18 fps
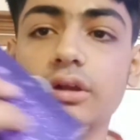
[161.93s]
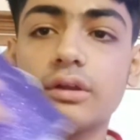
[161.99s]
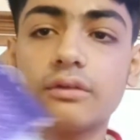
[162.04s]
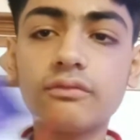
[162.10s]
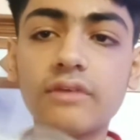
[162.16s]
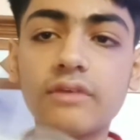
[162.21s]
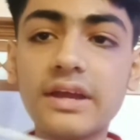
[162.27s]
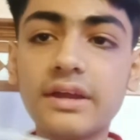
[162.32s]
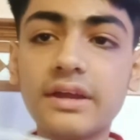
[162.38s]

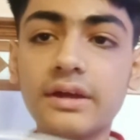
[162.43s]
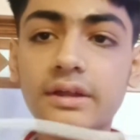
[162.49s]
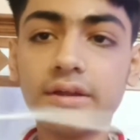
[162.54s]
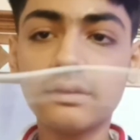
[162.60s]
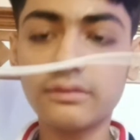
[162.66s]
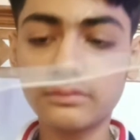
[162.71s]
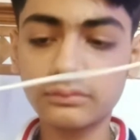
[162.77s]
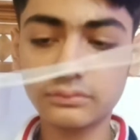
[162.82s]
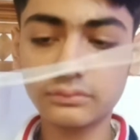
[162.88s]
wire,
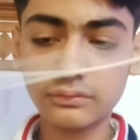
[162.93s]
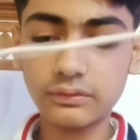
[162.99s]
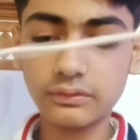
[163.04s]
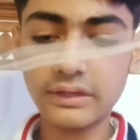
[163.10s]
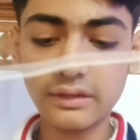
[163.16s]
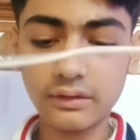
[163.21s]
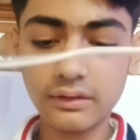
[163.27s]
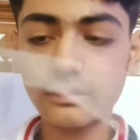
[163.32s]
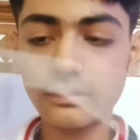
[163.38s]

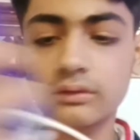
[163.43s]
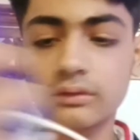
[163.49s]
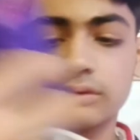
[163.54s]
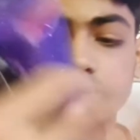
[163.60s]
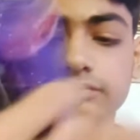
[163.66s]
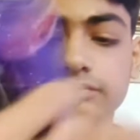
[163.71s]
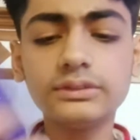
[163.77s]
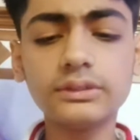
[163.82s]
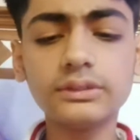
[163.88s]

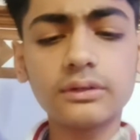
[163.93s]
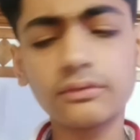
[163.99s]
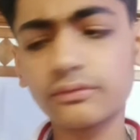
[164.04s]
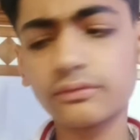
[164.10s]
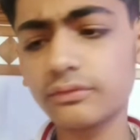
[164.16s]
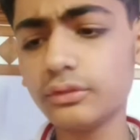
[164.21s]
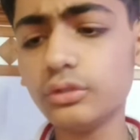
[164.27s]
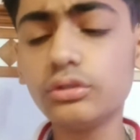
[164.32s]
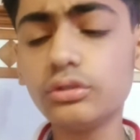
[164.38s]

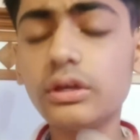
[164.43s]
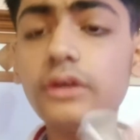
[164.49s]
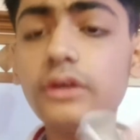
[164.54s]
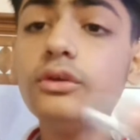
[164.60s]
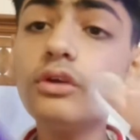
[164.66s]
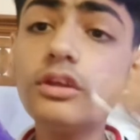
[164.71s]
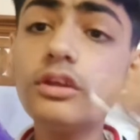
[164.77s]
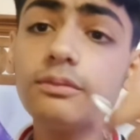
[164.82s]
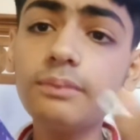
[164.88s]

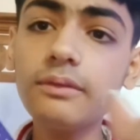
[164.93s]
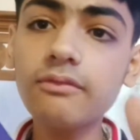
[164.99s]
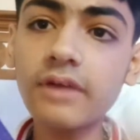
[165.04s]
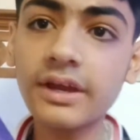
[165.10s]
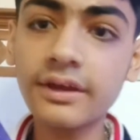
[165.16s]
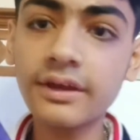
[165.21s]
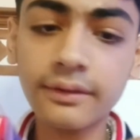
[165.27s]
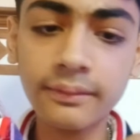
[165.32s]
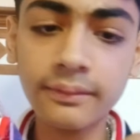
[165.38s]
USB
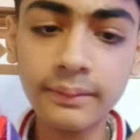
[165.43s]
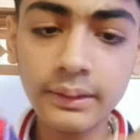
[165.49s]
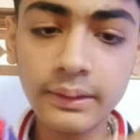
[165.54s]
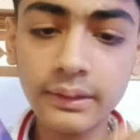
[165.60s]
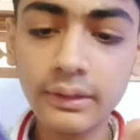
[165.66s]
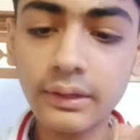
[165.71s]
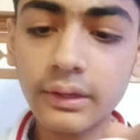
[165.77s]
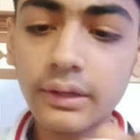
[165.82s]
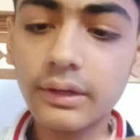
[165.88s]
wire.
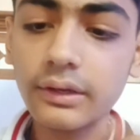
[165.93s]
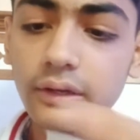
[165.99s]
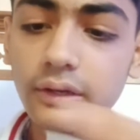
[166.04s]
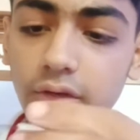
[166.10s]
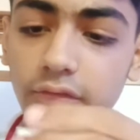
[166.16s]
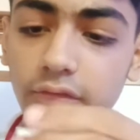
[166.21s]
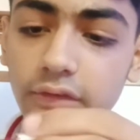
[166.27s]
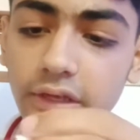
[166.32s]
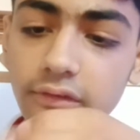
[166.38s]
Now
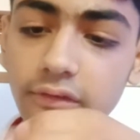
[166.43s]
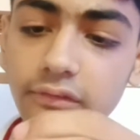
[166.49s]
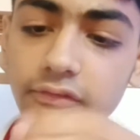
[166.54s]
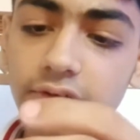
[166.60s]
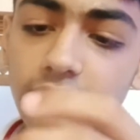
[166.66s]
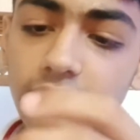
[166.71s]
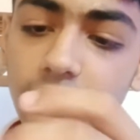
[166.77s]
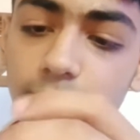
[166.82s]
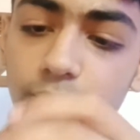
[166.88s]

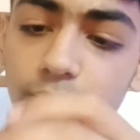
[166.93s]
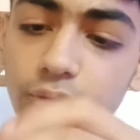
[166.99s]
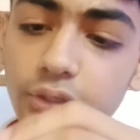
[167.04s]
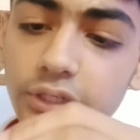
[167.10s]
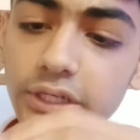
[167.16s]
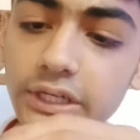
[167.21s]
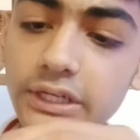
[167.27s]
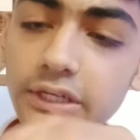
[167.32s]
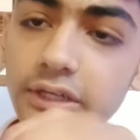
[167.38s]
we will put
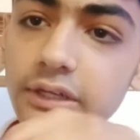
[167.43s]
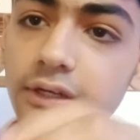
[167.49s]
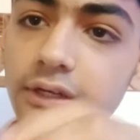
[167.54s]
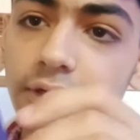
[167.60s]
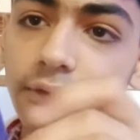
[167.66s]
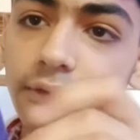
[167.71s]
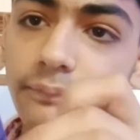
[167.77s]
it here